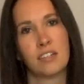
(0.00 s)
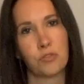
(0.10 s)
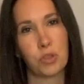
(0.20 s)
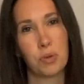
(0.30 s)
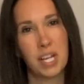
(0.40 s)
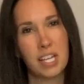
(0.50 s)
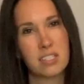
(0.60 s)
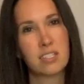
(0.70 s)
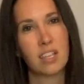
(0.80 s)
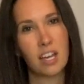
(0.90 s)
for 3 nights,
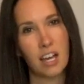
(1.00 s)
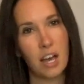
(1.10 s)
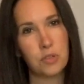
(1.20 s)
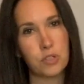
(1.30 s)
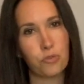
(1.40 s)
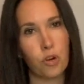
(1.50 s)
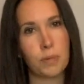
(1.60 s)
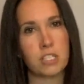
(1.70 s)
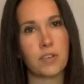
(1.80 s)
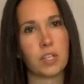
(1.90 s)
I would do 4
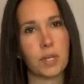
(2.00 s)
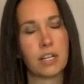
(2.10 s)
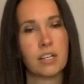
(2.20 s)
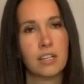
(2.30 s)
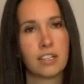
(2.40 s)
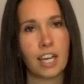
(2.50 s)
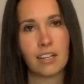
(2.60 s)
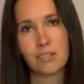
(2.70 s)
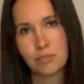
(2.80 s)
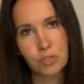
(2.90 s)
pairs of underwear.
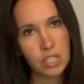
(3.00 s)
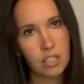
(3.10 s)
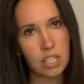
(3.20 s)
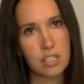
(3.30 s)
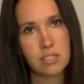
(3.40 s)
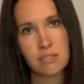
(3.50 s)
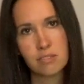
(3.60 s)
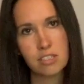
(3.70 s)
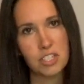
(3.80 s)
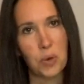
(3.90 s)
Okay, for little kids,
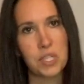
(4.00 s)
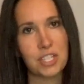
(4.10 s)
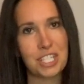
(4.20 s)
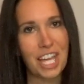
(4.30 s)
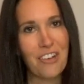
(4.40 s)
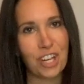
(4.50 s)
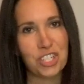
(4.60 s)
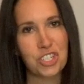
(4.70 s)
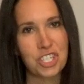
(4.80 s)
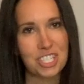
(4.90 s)
it's just always good to have
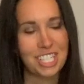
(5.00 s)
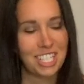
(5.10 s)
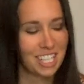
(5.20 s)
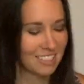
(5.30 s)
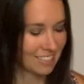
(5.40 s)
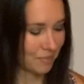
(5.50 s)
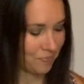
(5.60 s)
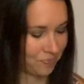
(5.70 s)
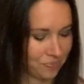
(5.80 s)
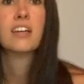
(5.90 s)
extra just in case.
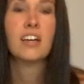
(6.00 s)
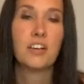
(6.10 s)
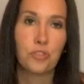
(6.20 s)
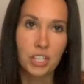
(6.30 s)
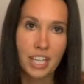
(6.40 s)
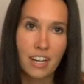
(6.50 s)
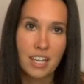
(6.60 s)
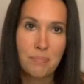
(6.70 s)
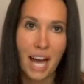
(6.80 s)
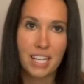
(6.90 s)
For
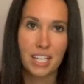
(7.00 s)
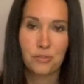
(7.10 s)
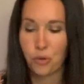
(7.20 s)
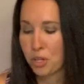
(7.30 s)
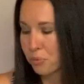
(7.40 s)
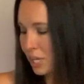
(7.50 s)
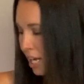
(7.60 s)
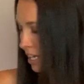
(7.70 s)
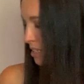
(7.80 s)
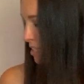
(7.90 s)
Clara, packing for 3
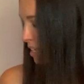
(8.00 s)
nights,